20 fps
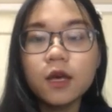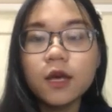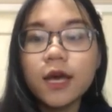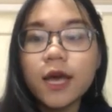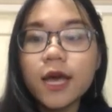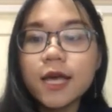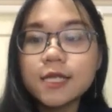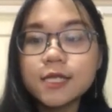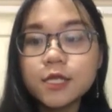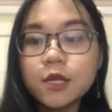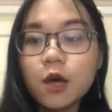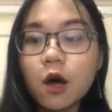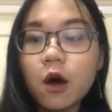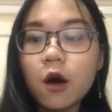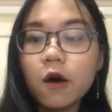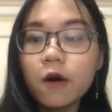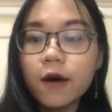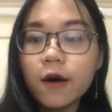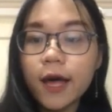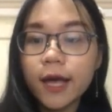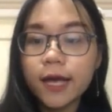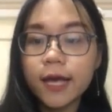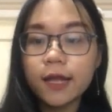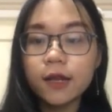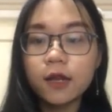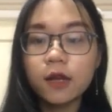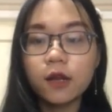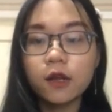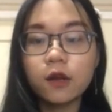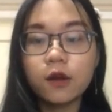And so I can
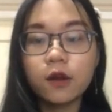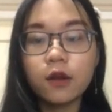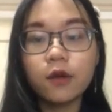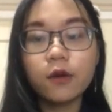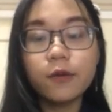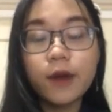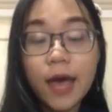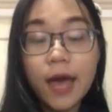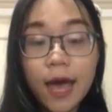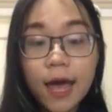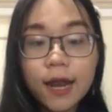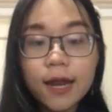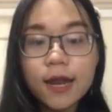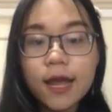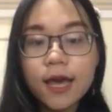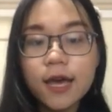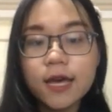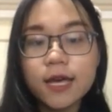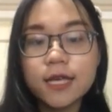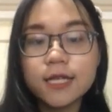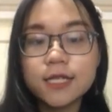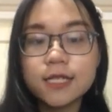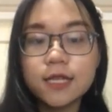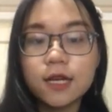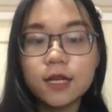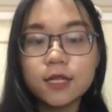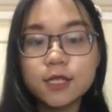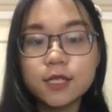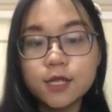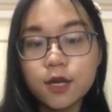conclude that there is
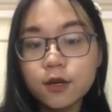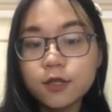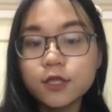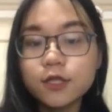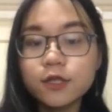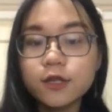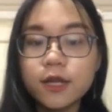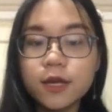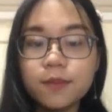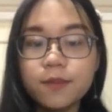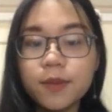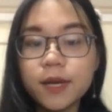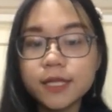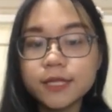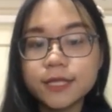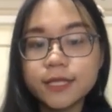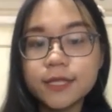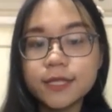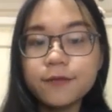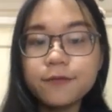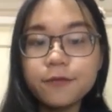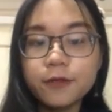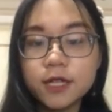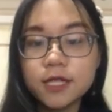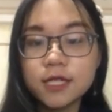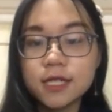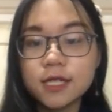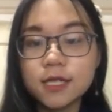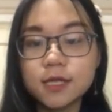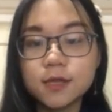a totally big
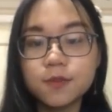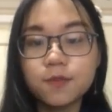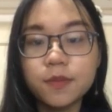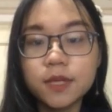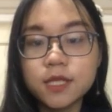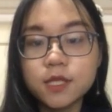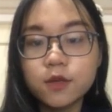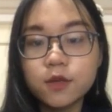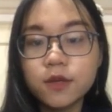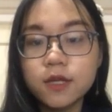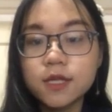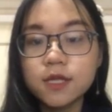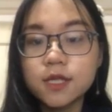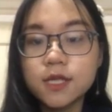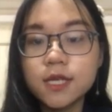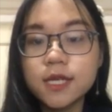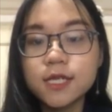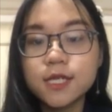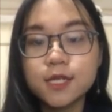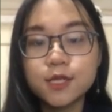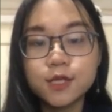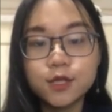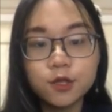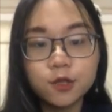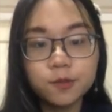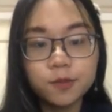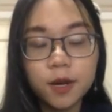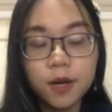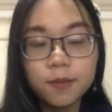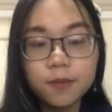difference between these two
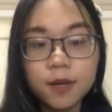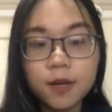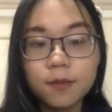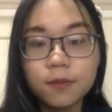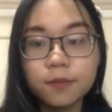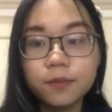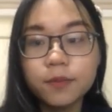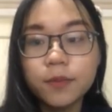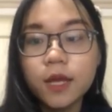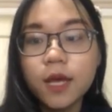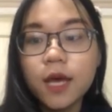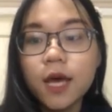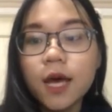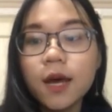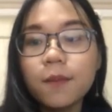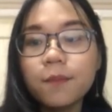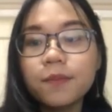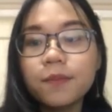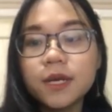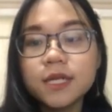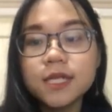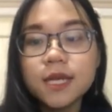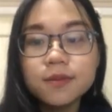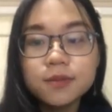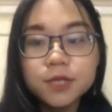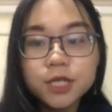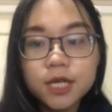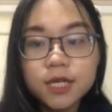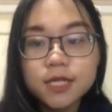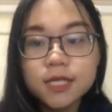problems.
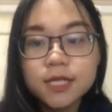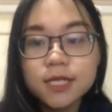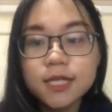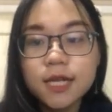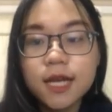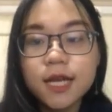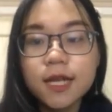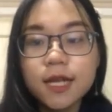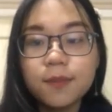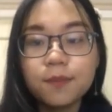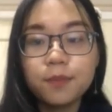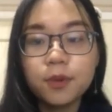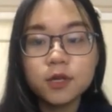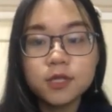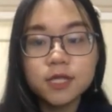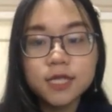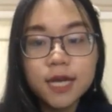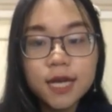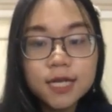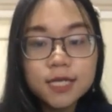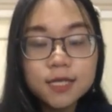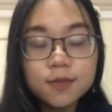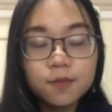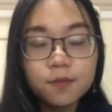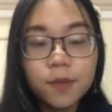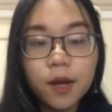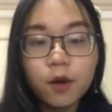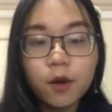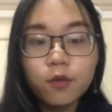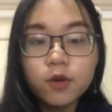Perceptions is the process
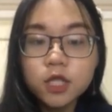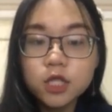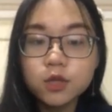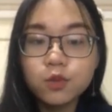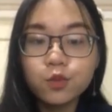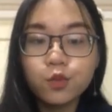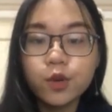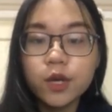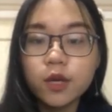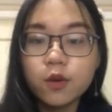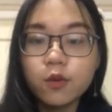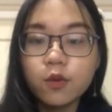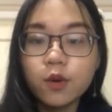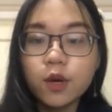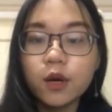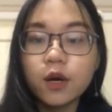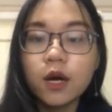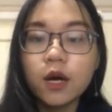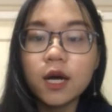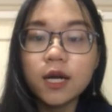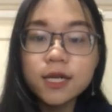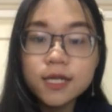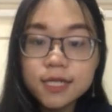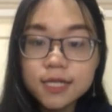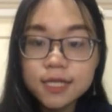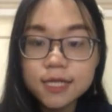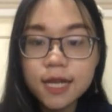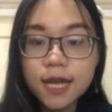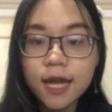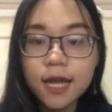by which we will
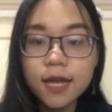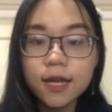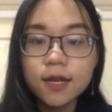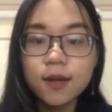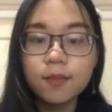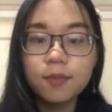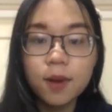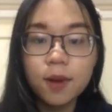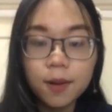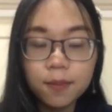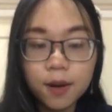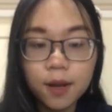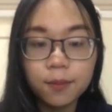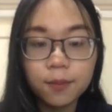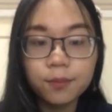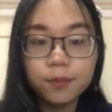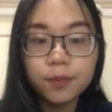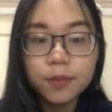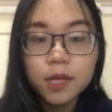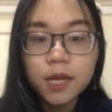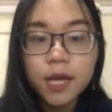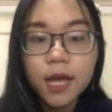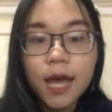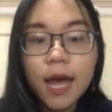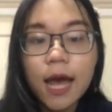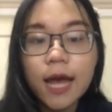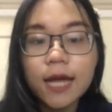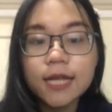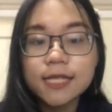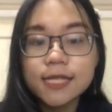understand the problem,
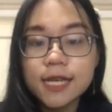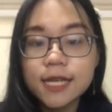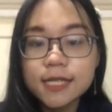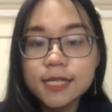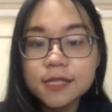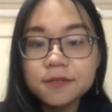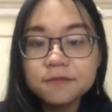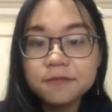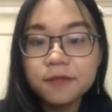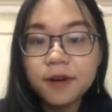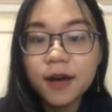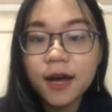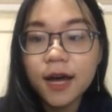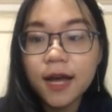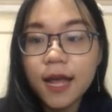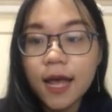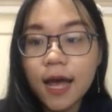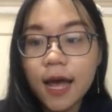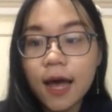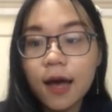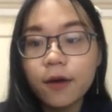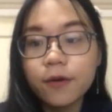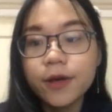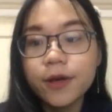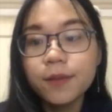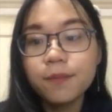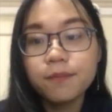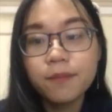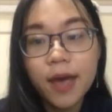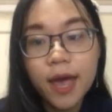identify how
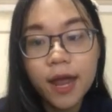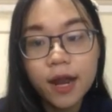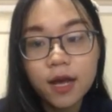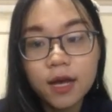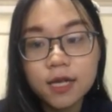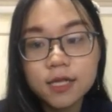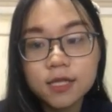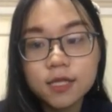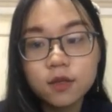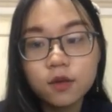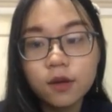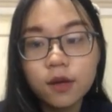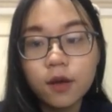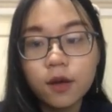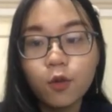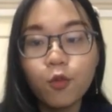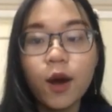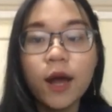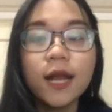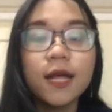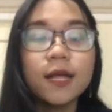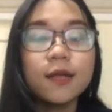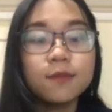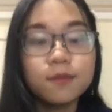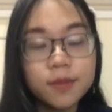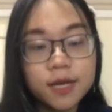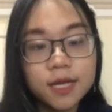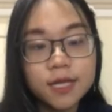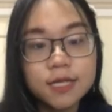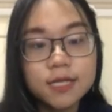it matters, what it
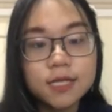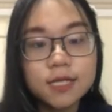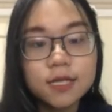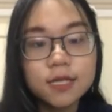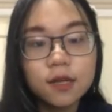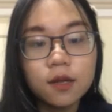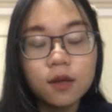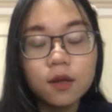means.